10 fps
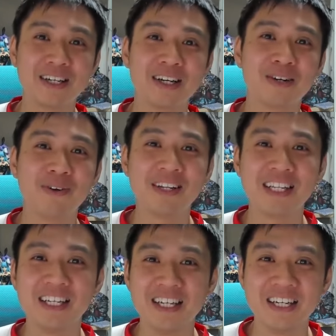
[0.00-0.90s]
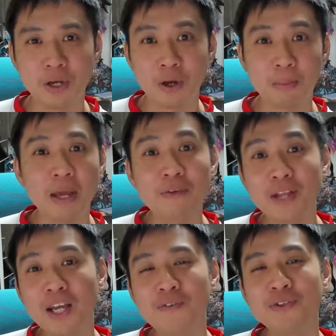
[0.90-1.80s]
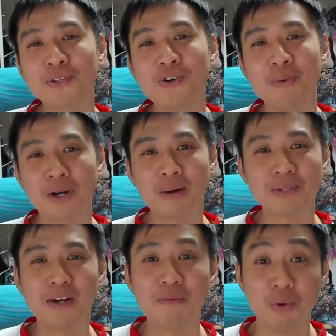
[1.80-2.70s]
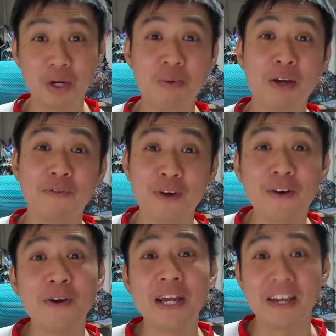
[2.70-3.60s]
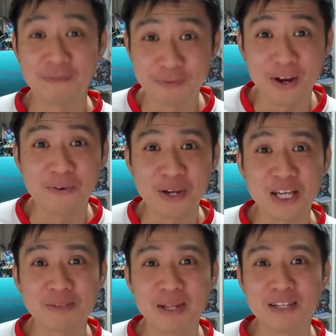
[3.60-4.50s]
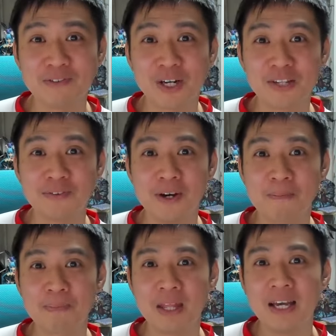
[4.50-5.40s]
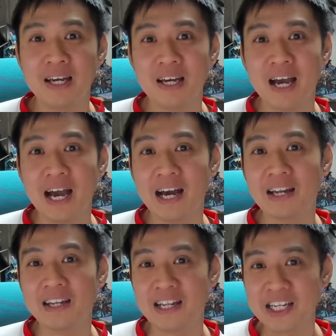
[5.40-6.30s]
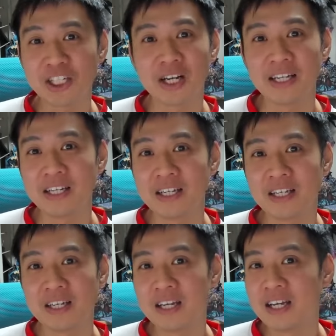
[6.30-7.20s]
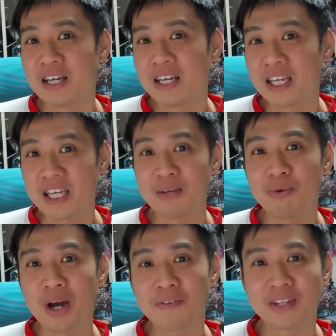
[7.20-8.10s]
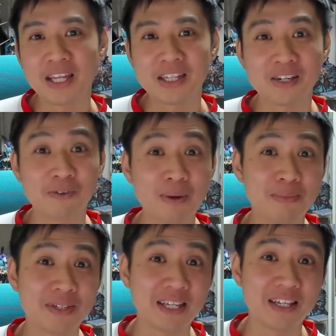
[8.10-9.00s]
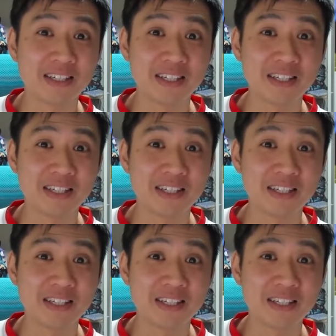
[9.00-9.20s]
quality. But if Takefusa Kubo comes to Liverpool, it'll be a very, very expensive transfer. And additionally, he will have to get to the grips that